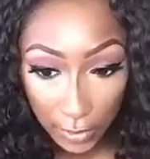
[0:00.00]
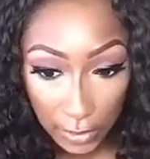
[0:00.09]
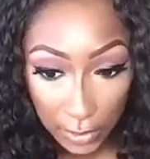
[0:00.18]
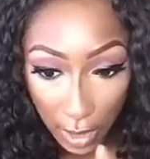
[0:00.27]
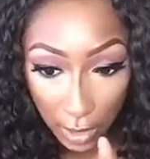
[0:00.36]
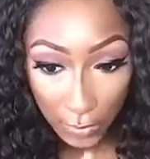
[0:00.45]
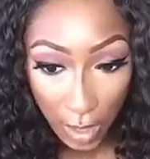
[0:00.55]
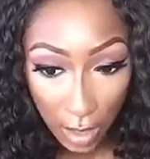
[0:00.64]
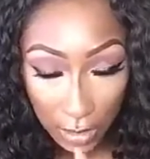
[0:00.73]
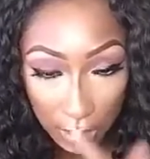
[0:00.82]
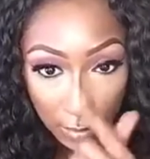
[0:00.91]
on each
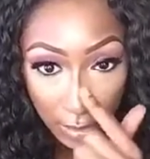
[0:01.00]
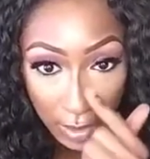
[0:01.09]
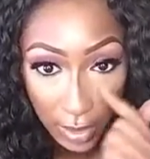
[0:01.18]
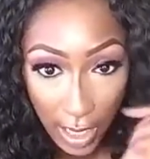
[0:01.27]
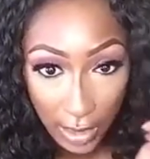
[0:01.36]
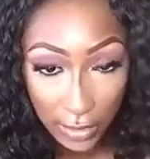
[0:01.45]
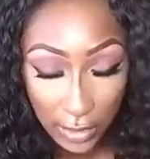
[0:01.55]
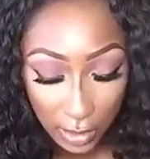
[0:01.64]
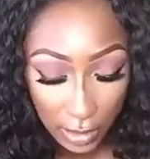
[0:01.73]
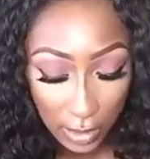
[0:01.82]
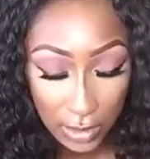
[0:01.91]
side, and I use my
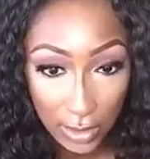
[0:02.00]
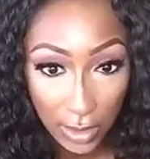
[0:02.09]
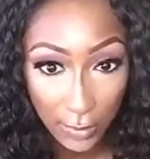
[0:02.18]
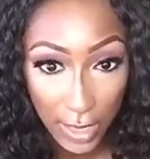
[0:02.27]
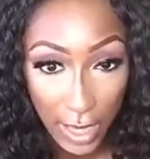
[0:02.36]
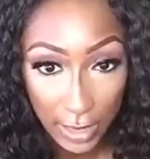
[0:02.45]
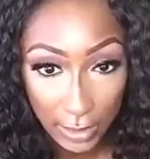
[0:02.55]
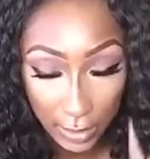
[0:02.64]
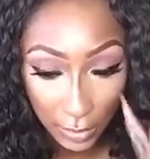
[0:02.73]
finger to blend it out.